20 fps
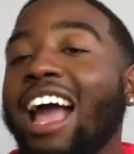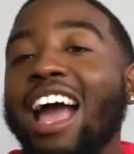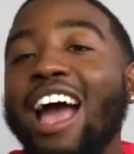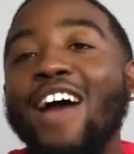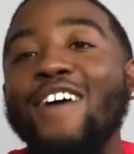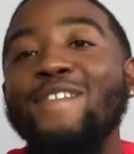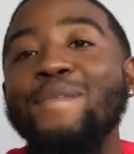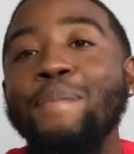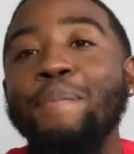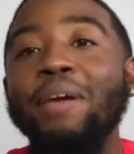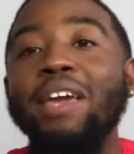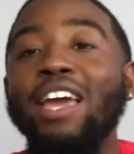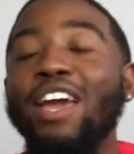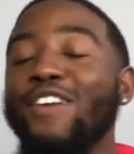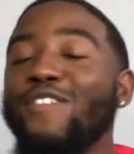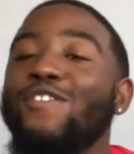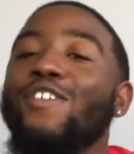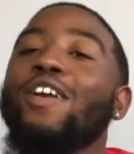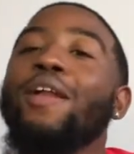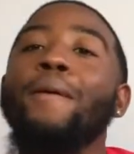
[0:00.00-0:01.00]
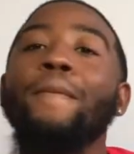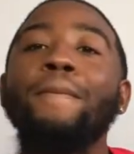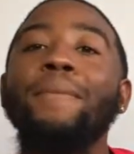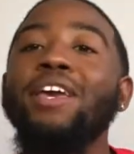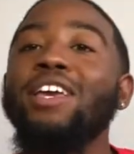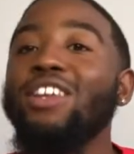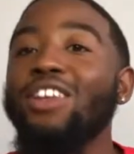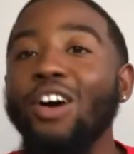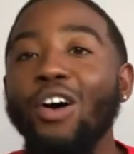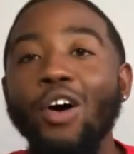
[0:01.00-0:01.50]
I got beat in front of
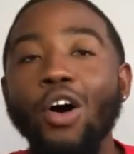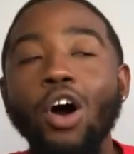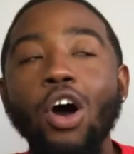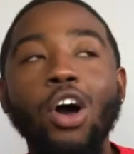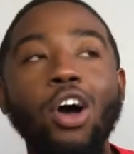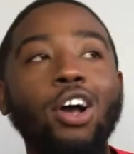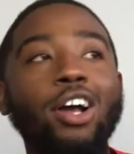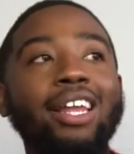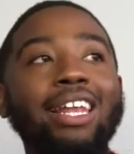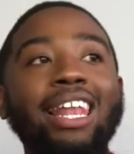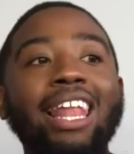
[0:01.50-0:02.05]
B Dog.